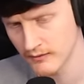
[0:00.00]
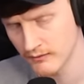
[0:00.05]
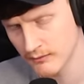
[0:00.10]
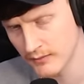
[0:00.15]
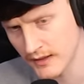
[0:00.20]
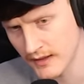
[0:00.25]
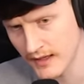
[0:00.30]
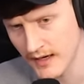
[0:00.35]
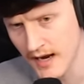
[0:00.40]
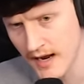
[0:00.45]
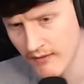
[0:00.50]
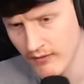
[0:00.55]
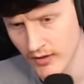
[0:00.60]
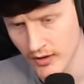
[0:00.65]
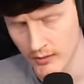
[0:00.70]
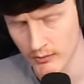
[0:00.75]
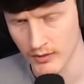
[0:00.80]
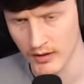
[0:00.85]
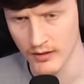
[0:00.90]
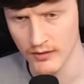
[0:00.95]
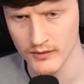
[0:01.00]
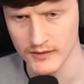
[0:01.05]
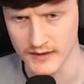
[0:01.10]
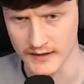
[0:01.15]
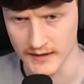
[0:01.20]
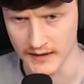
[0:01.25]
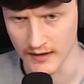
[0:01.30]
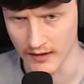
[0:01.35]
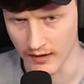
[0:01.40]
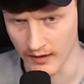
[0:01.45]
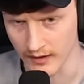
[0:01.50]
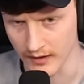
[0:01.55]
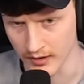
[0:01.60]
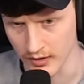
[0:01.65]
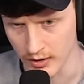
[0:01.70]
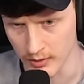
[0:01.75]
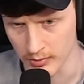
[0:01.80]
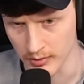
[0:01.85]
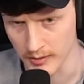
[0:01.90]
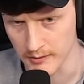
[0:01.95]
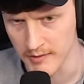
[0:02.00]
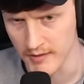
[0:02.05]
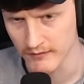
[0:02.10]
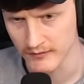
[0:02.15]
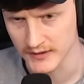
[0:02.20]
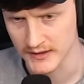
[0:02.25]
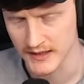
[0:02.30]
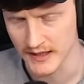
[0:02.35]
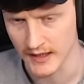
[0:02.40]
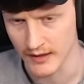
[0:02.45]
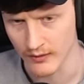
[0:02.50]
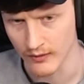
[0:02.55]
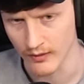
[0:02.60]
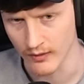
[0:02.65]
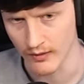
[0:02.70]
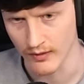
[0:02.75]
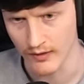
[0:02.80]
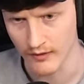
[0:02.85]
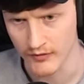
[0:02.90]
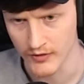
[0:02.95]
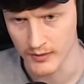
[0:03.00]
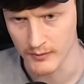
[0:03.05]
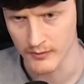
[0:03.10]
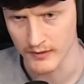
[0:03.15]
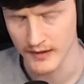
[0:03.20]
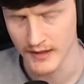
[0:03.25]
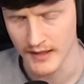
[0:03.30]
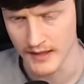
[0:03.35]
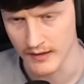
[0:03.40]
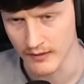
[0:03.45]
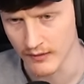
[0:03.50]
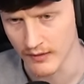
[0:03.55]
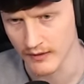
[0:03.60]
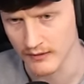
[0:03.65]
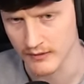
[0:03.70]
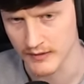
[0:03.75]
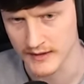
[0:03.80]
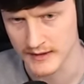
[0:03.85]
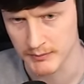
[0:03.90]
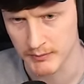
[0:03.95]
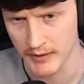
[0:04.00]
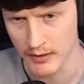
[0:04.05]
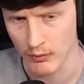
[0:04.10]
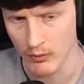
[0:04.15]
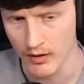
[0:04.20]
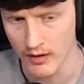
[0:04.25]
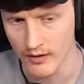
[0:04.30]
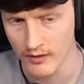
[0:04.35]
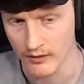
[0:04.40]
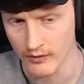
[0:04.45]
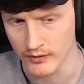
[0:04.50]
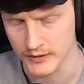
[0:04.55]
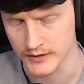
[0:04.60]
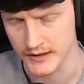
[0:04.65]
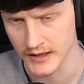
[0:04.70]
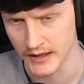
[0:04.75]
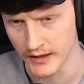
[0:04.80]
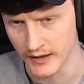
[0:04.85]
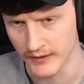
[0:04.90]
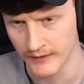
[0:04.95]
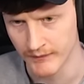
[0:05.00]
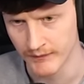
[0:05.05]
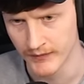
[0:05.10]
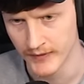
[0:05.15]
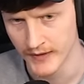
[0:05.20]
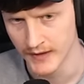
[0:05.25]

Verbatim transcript: But they haven't uploaded in like a couple of months now, or a few. Yeah, uh, it's been a while, so